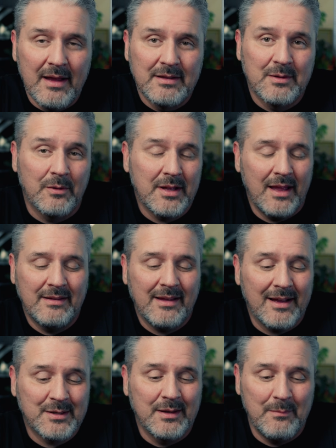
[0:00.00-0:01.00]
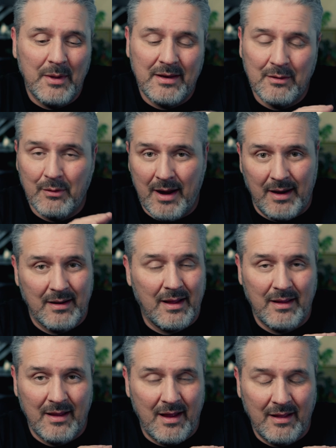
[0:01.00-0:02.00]
So it's actually been great.
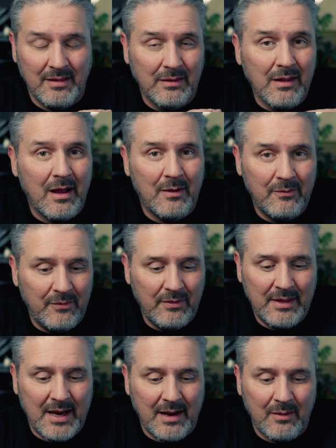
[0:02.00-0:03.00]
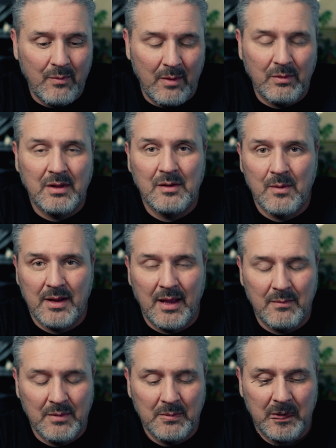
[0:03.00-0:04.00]
I love that I went with the
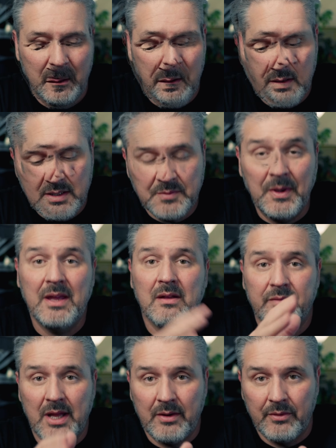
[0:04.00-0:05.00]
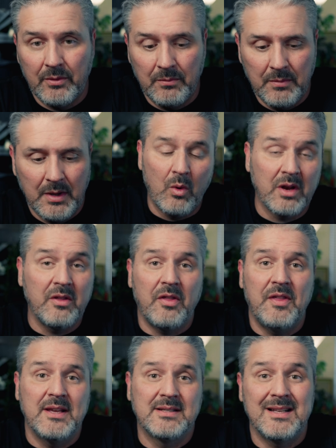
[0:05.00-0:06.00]
28 millimeter. Speaking of Lightroom, one of the
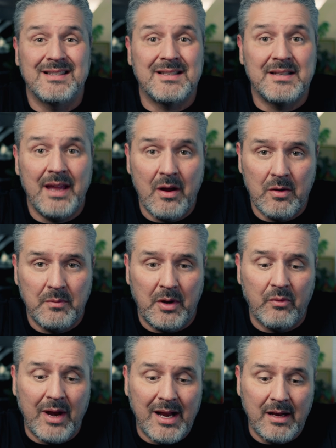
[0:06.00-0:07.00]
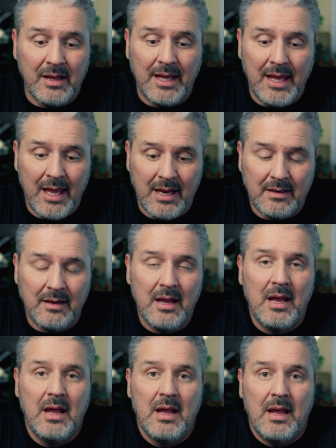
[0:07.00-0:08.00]
things that scared me right out of the gate
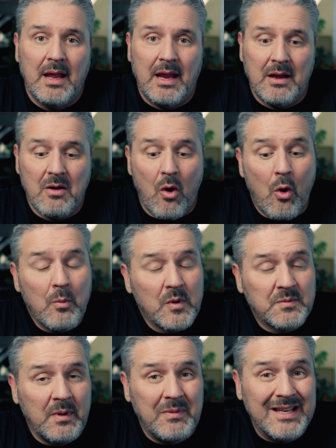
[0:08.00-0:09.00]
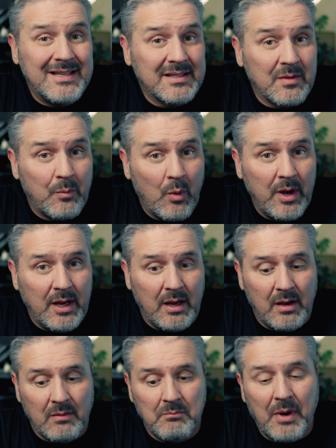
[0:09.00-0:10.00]
and almost made me
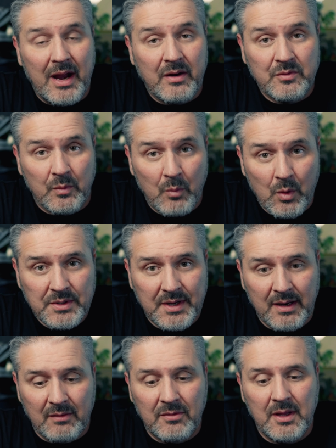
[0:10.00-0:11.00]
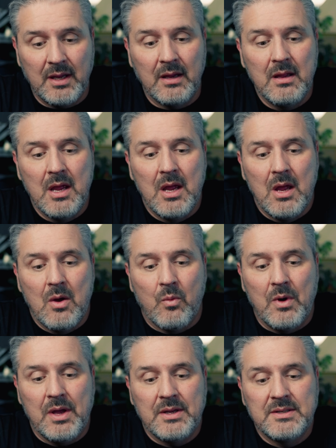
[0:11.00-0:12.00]
disappointed and buyer's remorse kind of thing
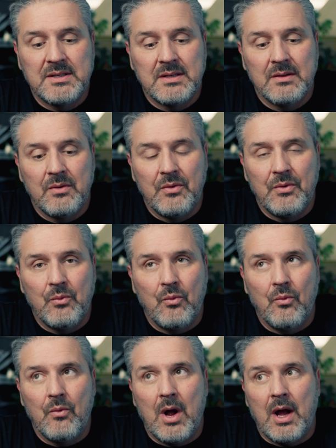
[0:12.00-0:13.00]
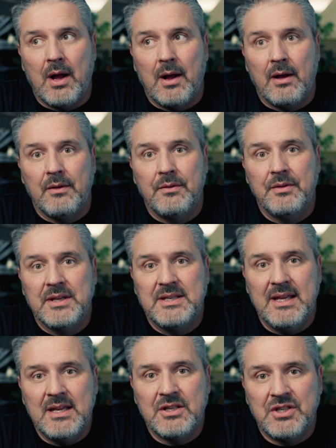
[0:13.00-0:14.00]
was the
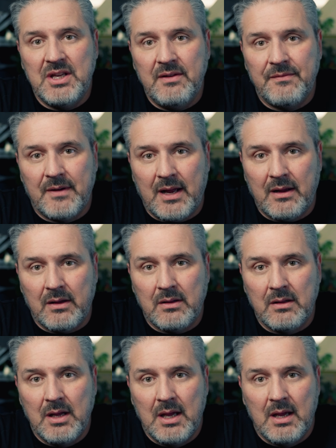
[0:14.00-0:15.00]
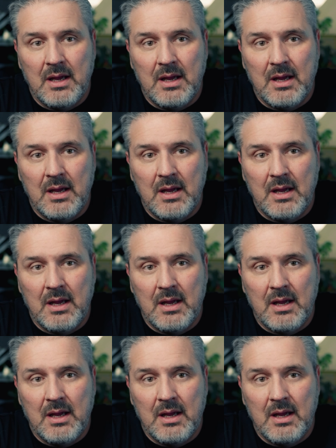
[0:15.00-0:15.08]
DNG file